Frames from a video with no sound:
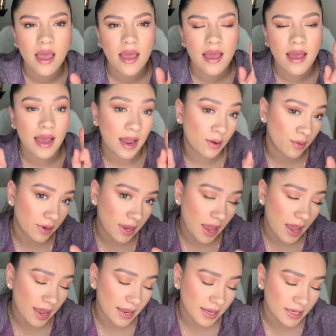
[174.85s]

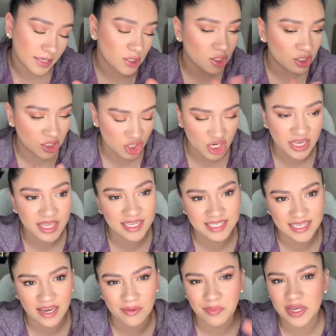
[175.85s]
I just checked the
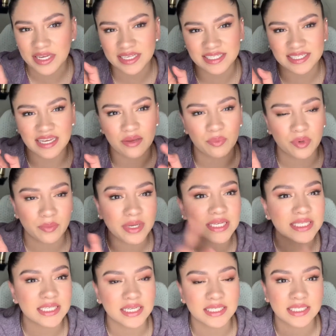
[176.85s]
time because I put my
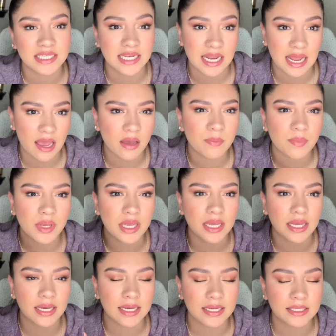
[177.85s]
son to nap
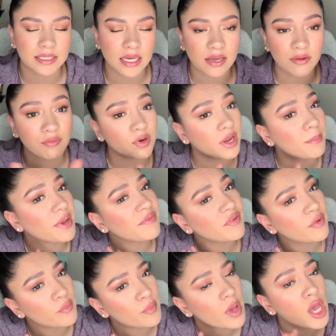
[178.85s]
and I forgot my phone.
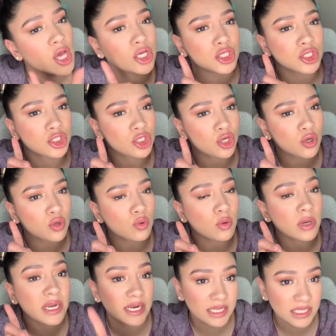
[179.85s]
So it is